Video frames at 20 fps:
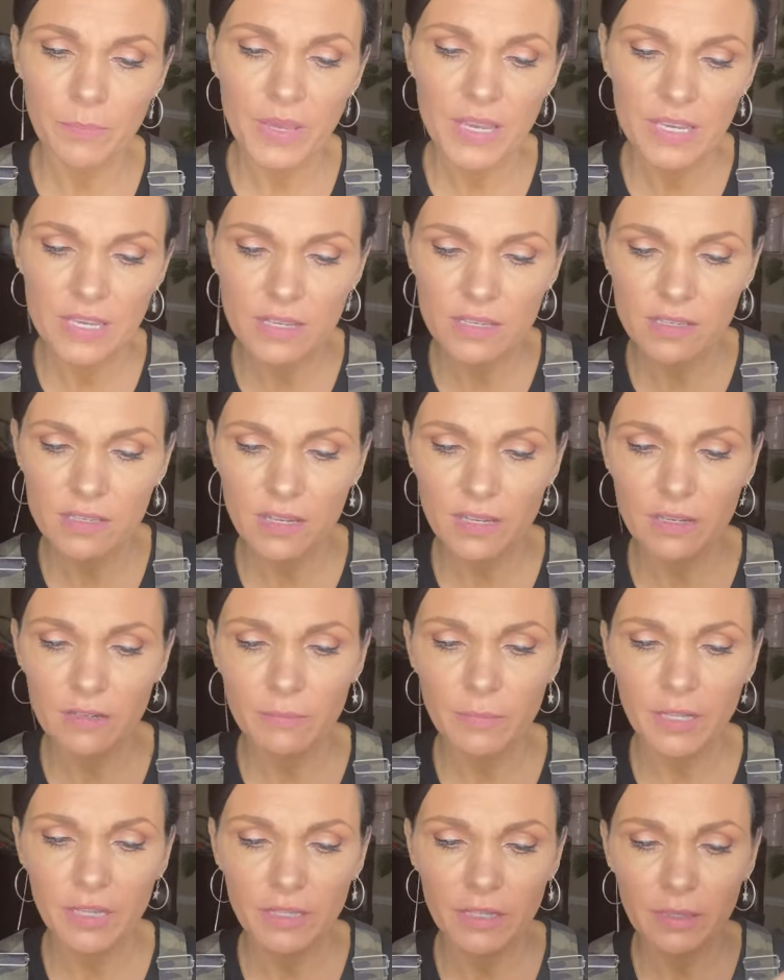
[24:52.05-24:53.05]
pinky stain on
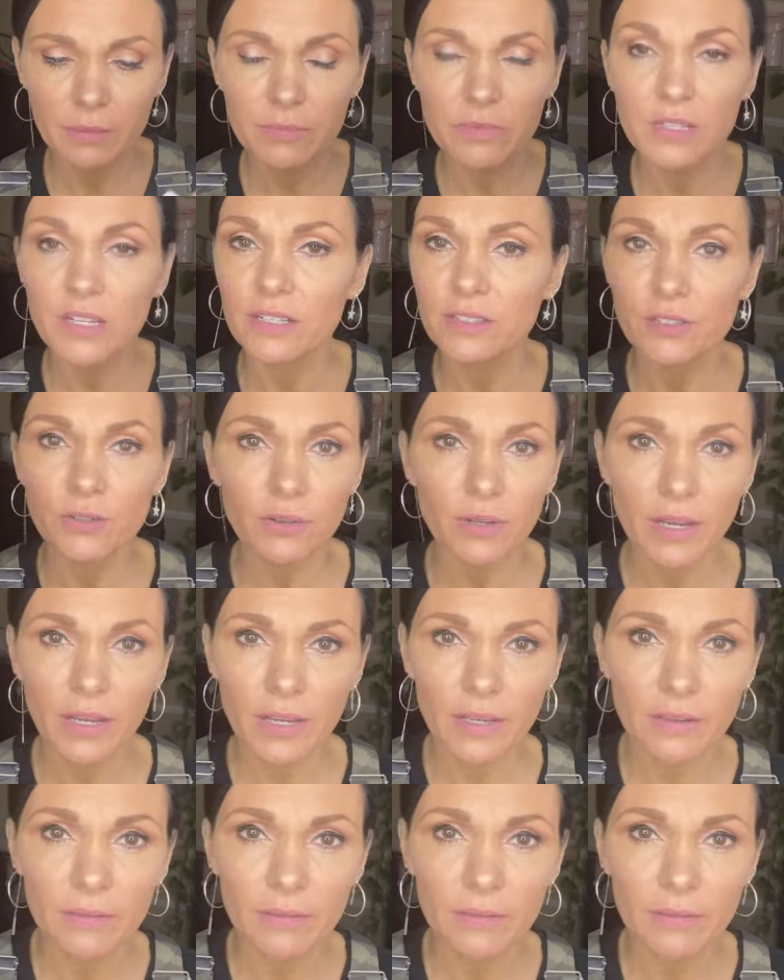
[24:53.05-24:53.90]
my lips, that's okay.